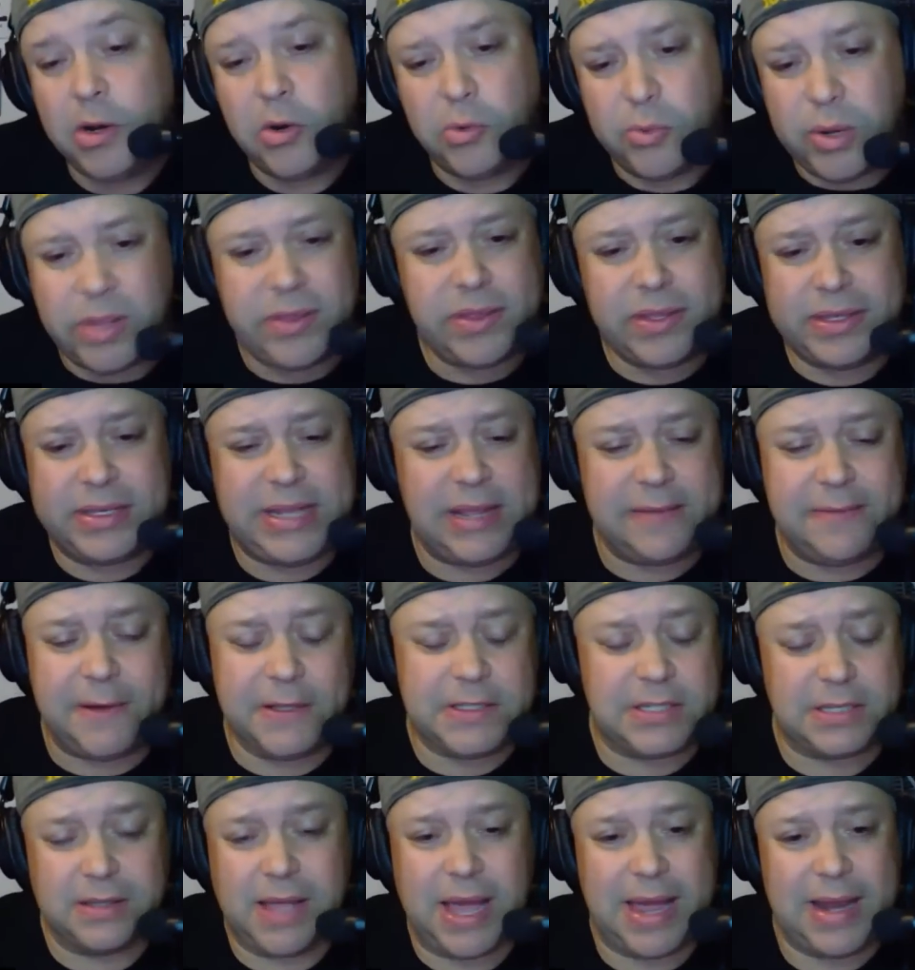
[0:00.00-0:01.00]
really the
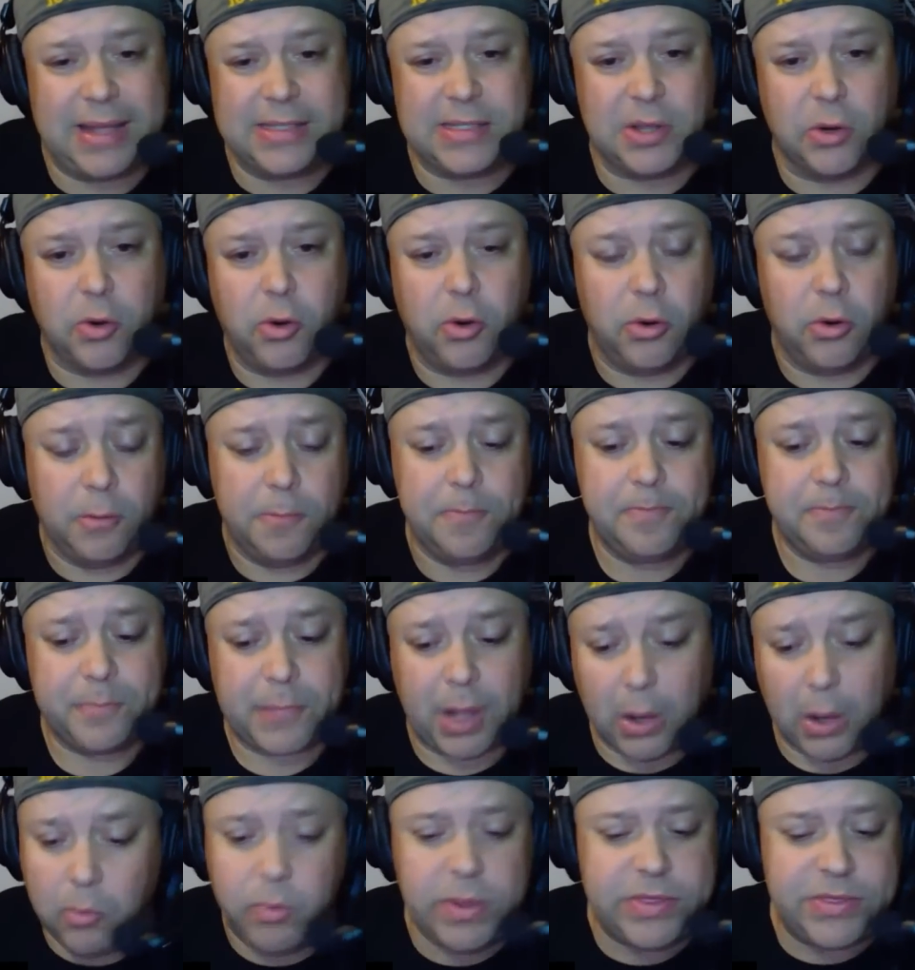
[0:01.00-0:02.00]
defensive line as a whole.
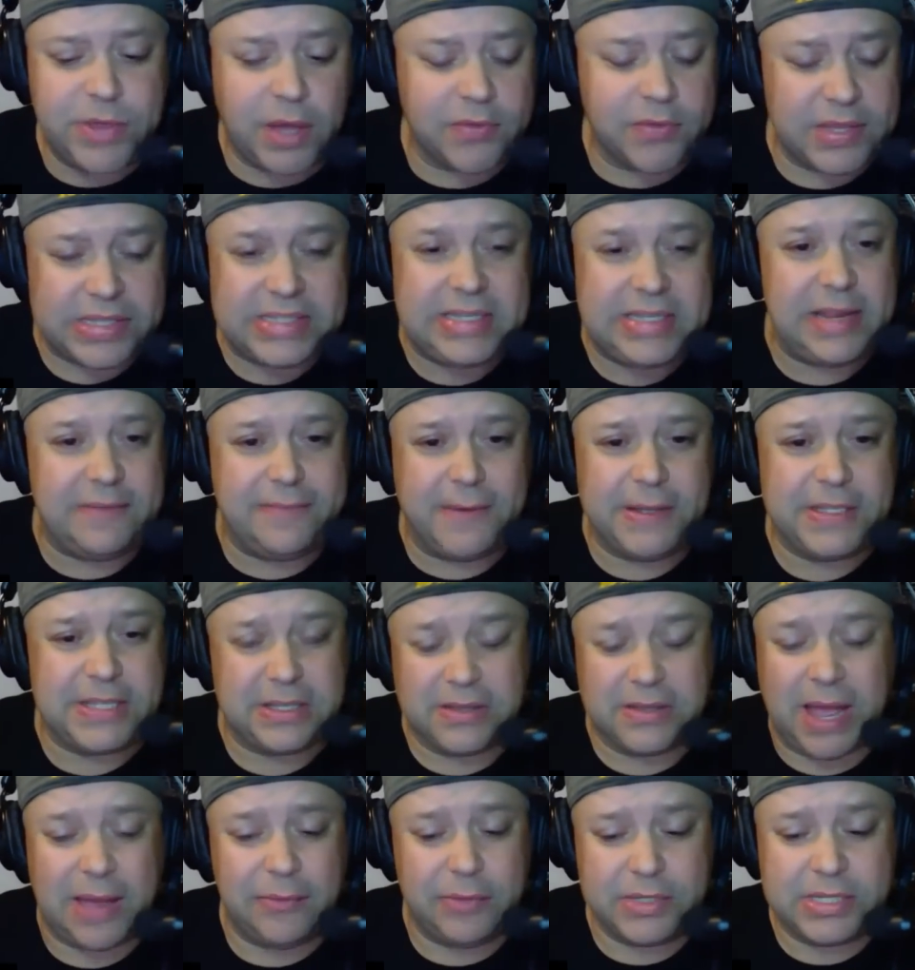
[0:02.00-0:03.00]
We thought this defensive
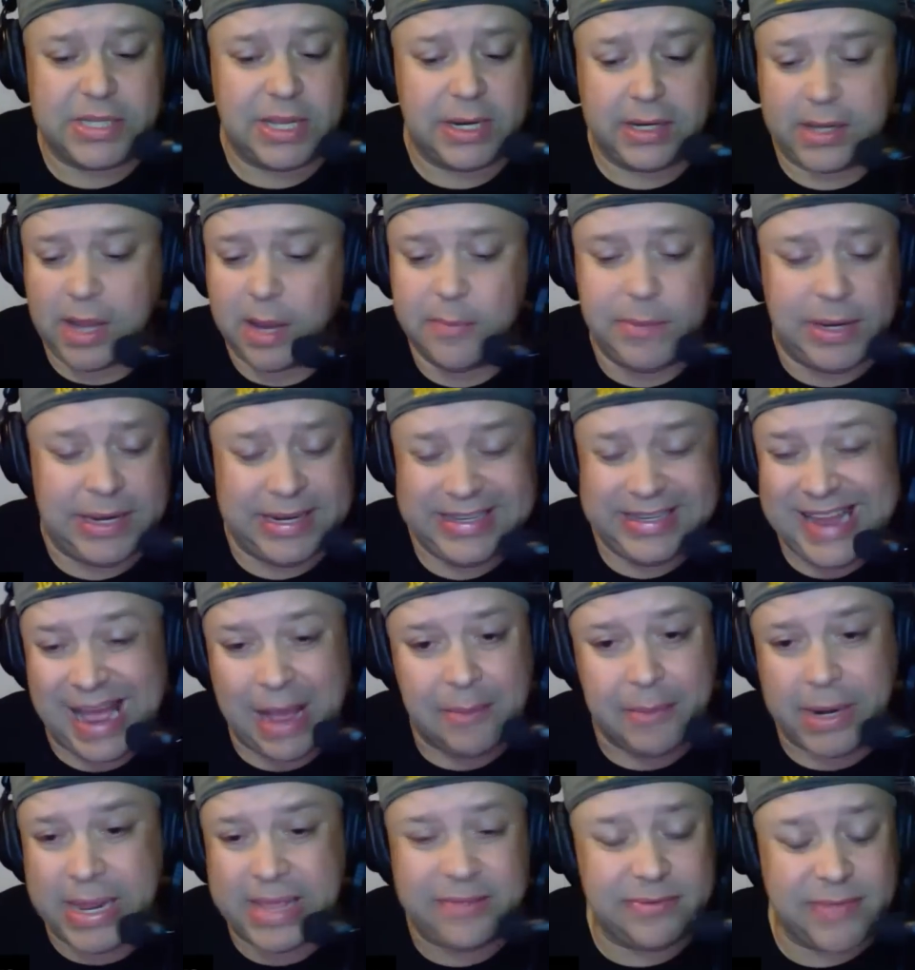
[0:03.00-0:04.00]
line was going to come in and
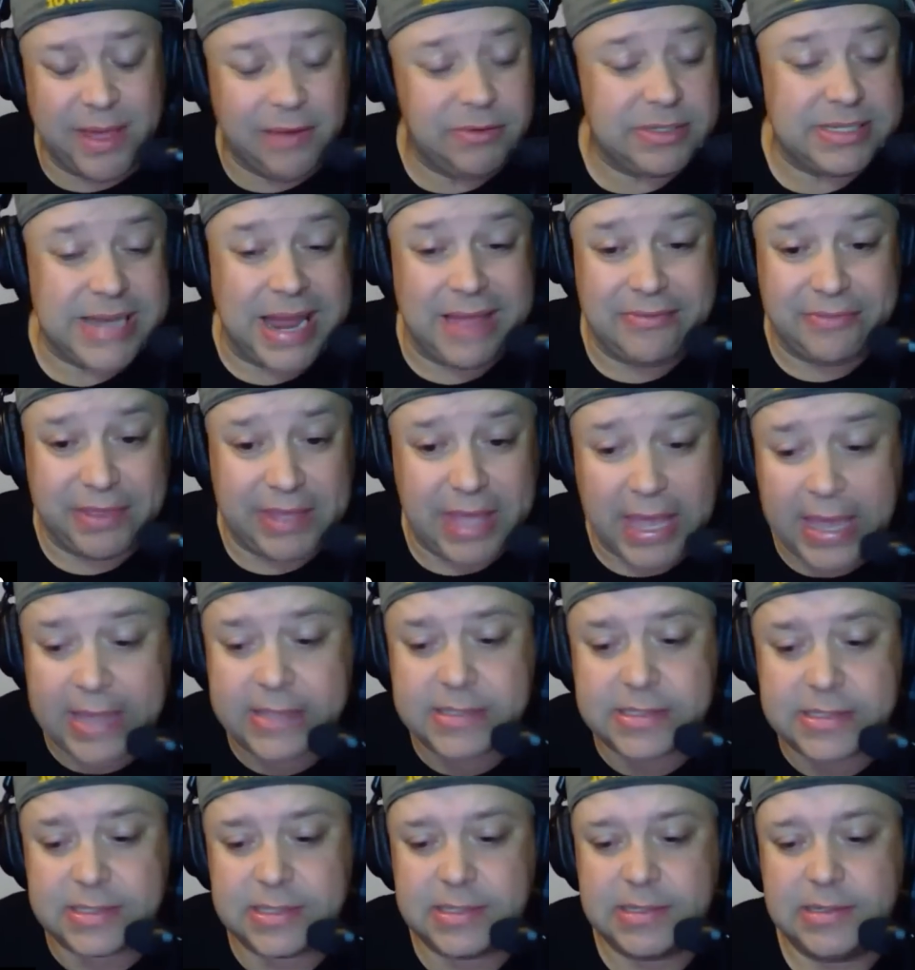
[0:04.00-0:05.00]
dominate. That was not the
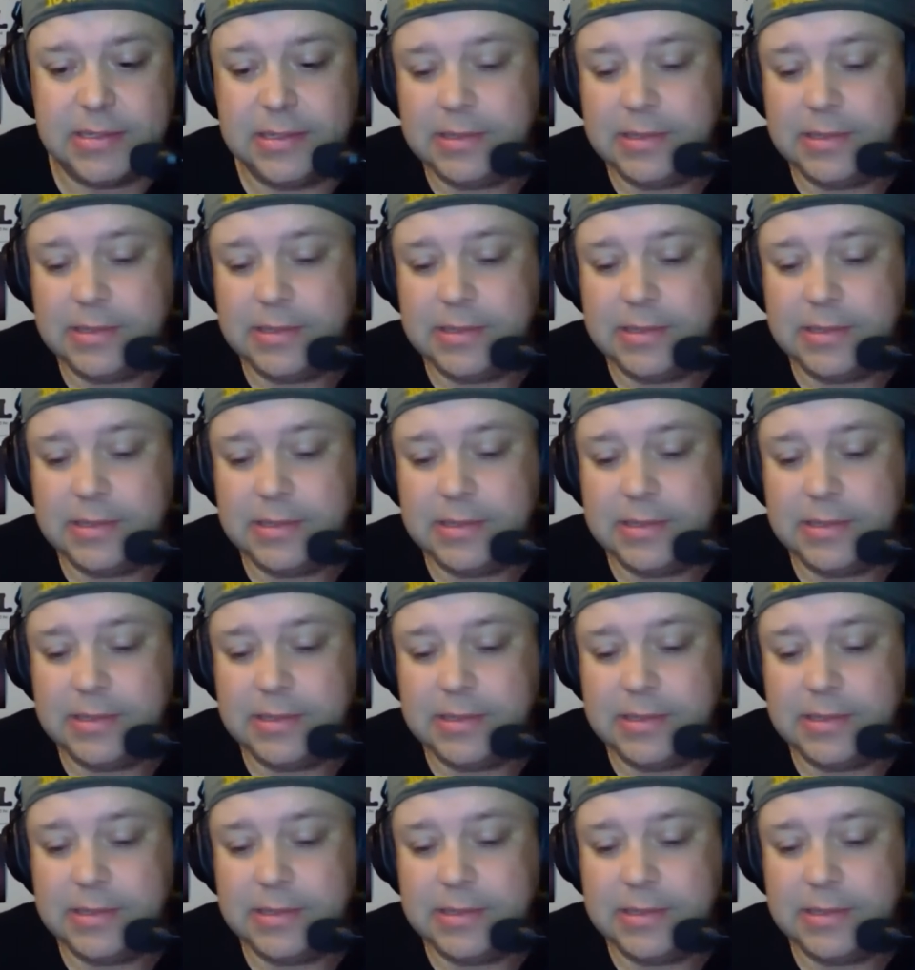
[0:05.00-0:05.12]
case.